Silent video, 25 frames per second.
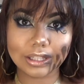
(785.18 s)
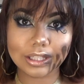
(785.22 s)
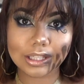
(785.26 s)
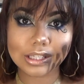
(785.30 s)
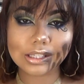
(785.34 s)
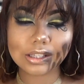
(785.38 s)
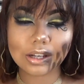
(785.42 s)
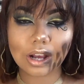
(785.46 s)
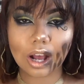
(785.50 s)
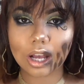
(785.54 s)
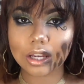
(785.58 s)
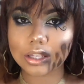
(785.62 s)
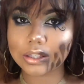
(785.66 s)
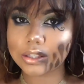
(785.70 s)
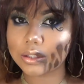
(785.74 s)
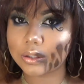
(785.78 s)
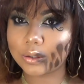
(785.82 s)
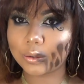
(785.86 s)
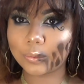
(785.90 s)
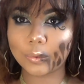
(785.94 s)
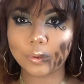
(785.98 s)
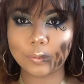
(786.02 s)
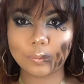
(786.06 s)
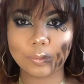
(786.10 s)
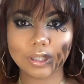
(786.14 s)
this
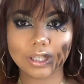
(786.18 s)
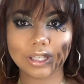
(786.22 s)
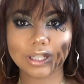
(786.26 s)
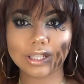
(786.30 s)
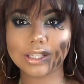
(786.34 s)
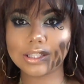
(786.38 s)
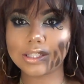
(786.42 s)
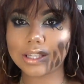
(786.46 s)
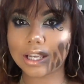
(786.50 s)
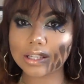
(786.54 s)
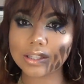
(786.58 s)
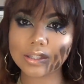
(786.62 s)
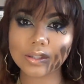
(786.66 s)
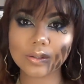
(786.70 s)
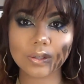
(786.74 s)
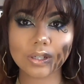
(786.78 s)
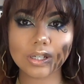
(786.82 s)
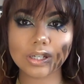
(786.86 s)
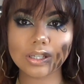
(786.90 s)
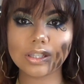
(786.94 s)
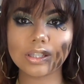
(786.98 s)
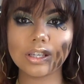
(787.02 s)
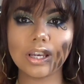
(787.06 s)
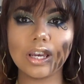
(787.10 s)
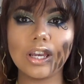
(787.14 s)
costume would be
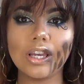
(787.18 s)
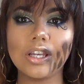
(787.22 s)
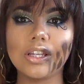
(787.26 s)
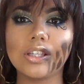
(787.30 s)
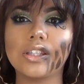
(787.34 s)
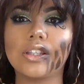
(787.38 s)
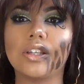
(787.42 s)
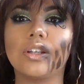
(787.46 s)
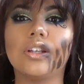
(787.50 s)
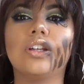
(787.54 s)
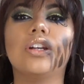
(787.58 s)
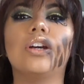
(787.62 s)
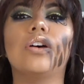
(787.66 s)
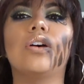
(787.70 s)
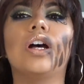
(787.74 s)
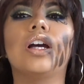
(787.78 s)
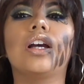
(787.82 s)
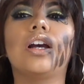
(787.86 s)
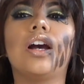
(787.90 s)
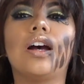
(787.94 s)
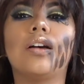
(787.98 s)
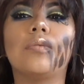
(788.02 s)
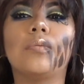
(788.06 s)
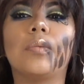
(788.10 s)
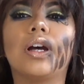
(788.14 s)
accessories. So, you know, I
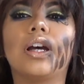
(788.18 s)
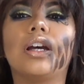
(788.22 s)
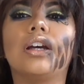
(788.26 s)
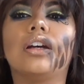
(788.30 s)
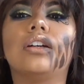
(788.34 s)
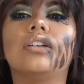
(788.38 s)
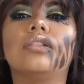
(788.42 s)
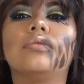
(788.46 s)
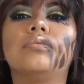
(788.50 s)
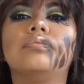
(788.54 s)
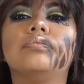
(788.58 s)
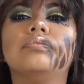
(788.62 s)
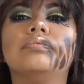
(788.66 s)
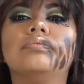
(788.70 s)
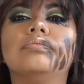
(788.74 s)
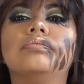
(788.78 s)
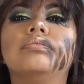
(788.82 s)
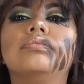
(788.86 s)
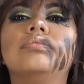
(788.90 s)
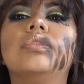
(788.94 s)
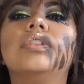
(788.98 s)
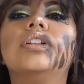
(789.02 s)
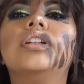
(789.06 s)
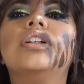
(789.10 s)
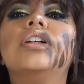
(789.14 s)
got my
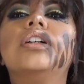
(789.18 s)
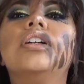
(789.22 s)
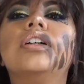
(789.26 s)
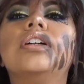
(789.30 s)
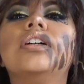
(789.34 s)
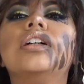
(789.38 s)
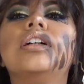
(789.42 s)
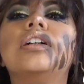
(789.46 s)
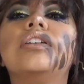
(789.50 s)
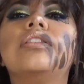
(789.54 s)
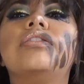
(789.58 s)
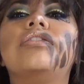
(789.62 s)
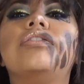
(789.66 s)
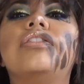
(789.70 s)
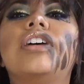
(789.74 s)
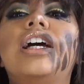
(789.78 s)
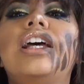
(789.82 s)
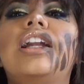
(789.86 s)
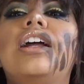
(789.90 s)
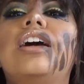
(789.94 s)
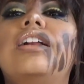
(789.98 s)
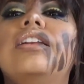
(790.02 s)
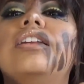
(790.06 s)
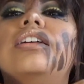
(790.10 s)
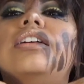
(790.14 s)

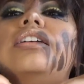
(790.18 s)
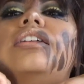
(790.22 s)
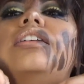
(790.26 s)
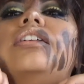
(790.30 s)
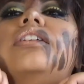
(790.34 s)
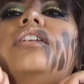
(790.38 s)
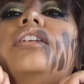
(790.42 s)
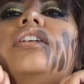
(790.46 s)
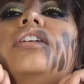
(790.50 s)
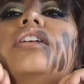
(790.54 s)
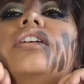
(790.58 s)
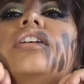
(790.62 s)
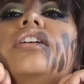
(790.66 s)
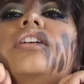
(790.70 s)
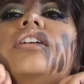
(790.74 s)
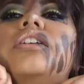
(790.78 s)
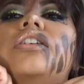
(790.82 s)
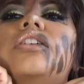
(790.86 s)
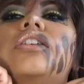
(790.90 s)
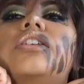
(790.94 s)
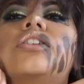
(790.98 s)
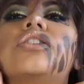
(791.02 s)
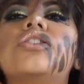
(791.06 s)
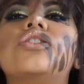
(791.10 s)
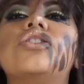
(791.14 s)
$5
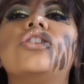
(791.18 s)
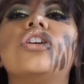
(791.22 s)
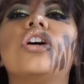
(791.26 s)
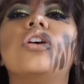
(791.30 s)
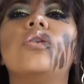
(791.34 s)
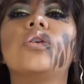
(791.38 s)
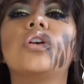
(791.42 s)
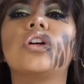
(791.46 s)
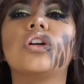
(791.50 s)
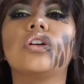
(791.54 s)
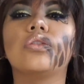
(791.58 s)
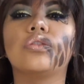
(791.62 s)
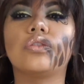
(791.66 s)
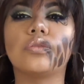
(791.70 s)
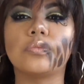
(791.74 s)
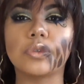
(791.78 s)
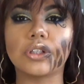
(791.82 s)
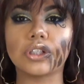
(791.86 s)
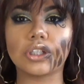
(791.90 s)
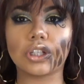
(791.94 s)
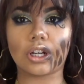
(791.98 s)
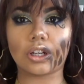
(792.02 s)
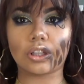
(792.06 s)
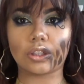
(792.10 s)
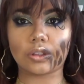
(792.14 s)
choker from
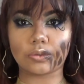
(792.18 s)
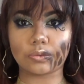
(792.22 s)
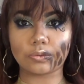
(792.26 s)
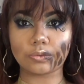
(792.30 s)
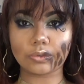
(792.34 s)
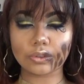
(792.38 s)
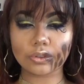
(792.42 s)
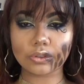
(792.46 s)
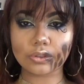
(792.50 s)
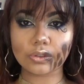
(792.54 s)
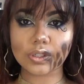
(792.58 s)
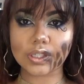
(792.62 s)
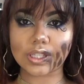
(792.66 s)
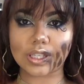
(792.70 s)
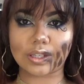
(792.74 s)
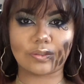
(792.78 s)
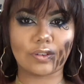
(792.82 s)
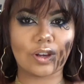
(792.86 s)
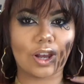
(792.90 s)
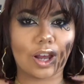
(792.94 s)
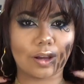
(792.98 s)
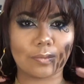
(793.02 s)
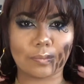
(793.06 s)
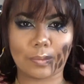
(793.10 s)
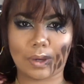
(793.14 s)
Charlotte Russe. I've
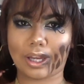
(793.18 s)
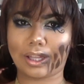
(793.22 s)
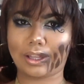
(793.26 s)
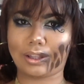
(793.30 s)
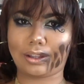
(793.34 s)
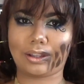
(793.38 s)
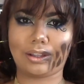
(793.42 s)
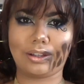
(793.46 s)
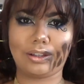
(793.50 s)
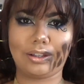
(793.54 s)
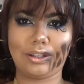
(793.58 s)
got my